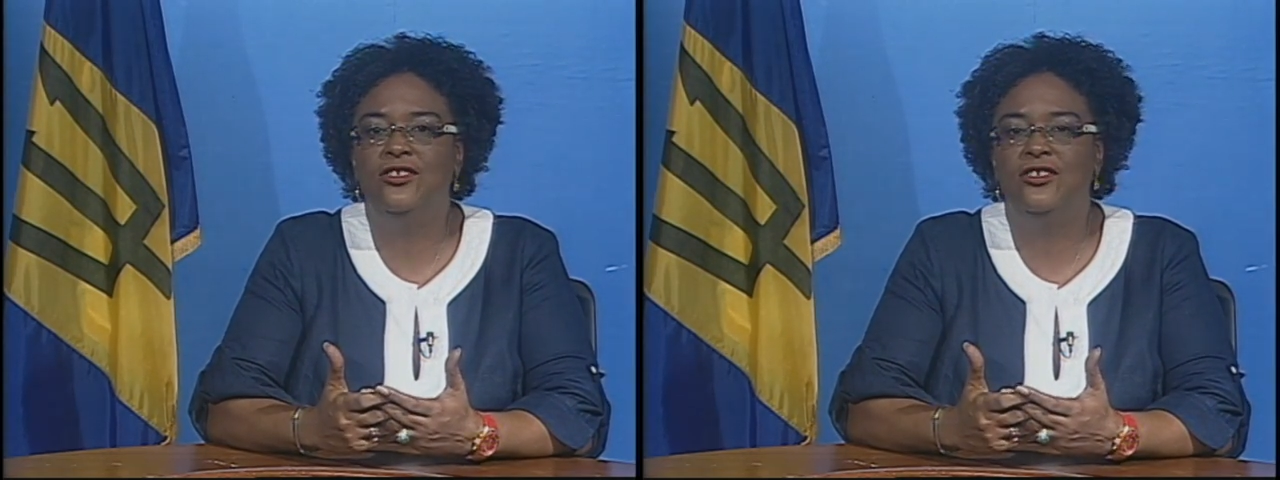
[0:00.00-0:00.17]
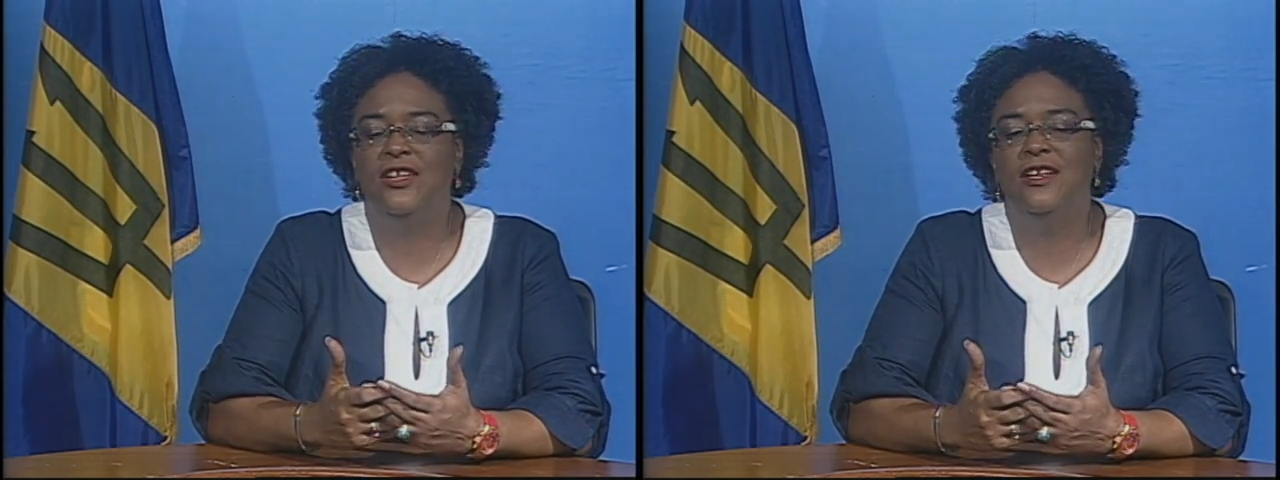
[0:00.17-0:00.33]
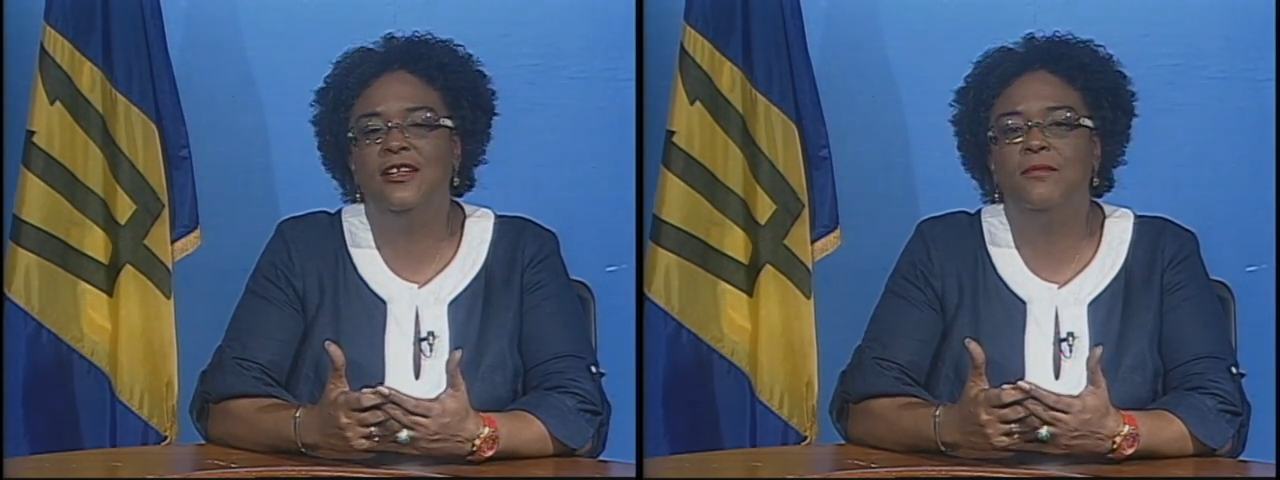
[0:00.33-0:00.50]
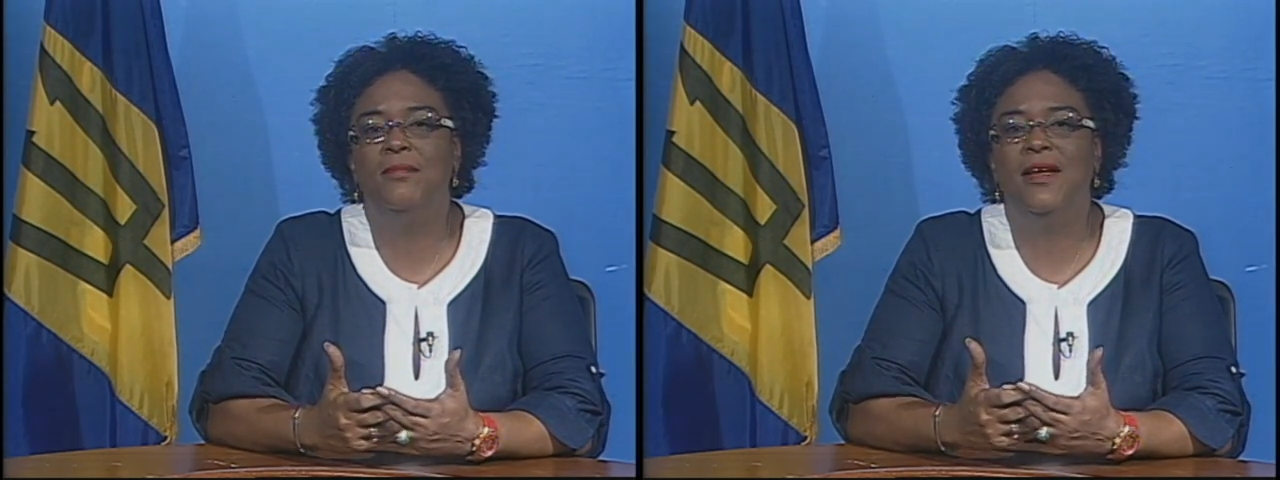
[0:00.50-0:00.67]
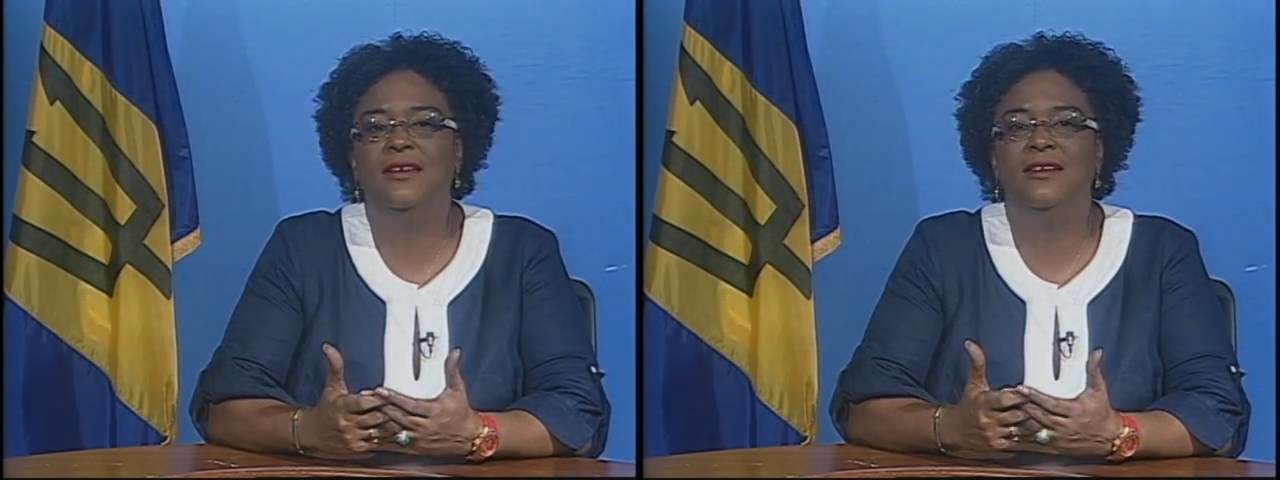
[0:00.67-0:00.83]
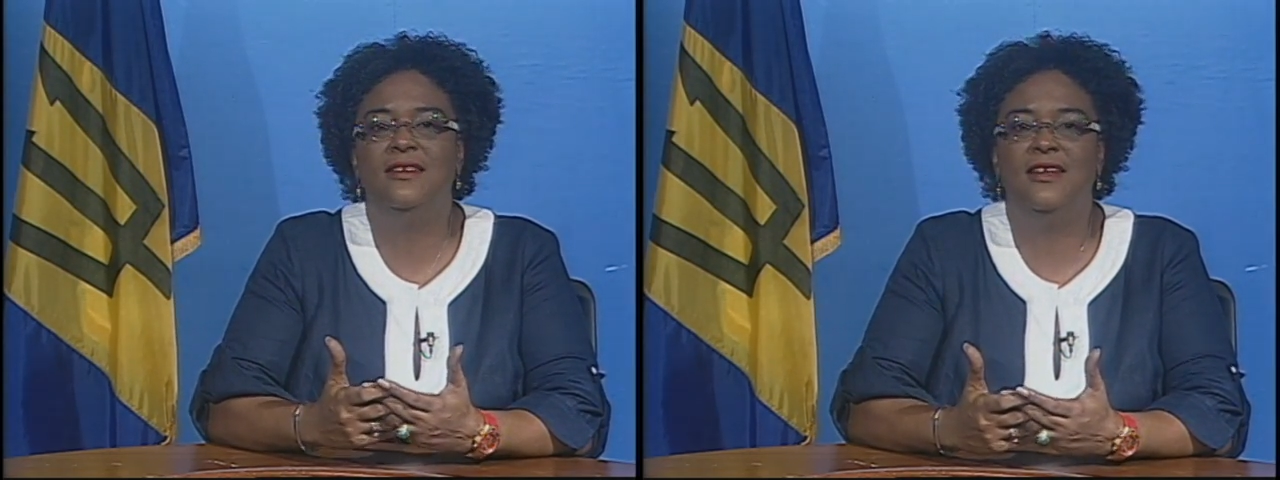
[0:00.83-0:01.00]
to
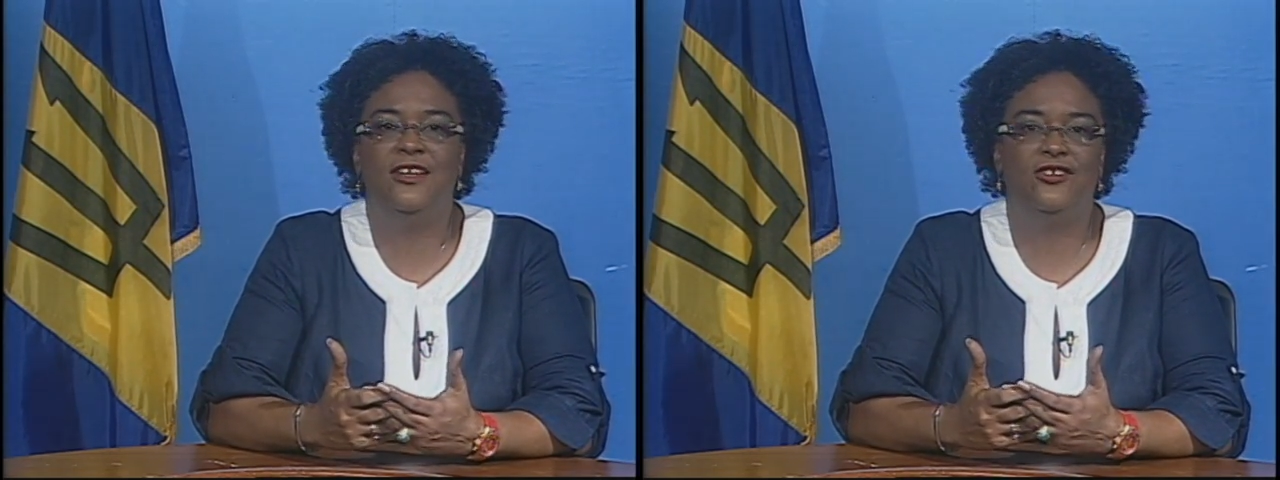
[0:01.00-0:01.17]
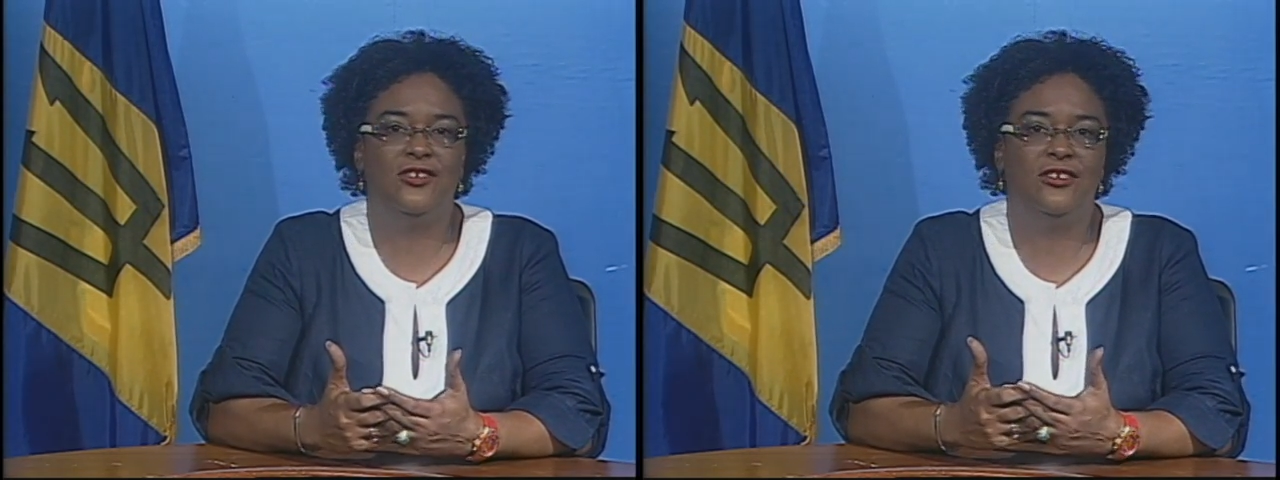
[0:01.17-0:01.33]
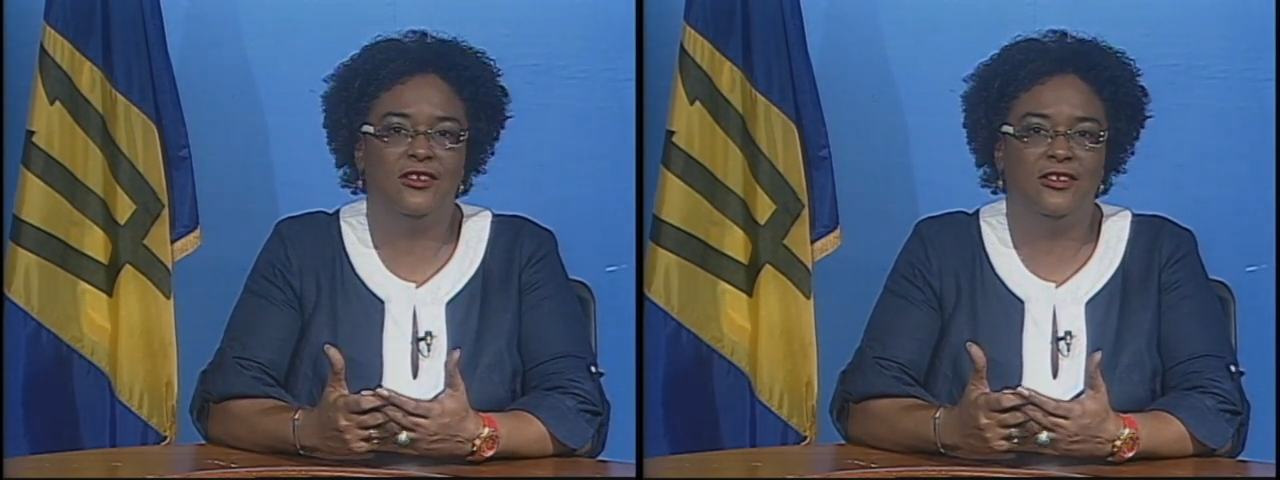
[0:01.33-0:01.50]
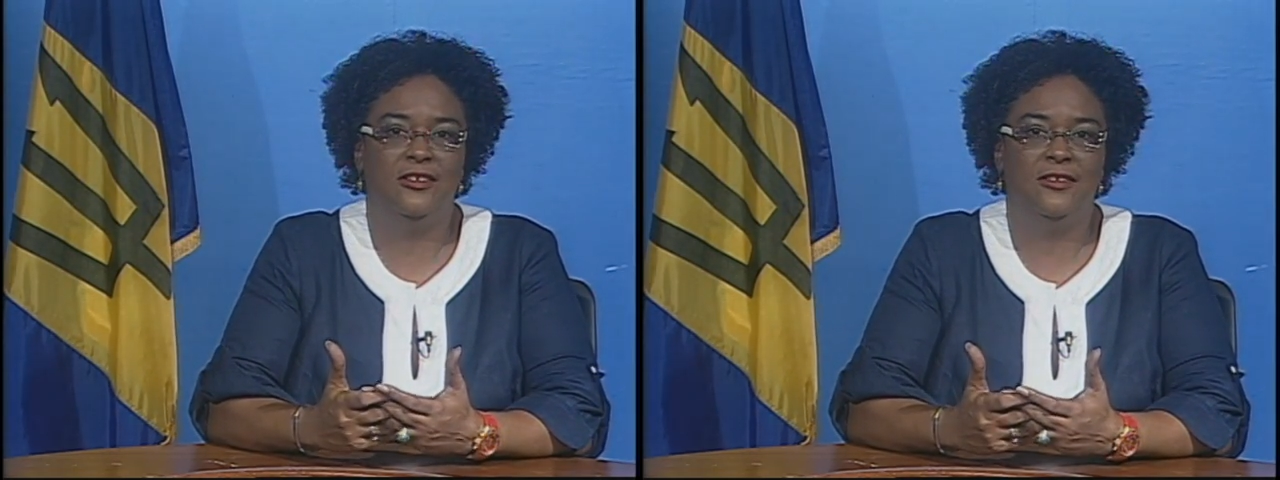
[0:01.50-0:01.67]
independent nationhood.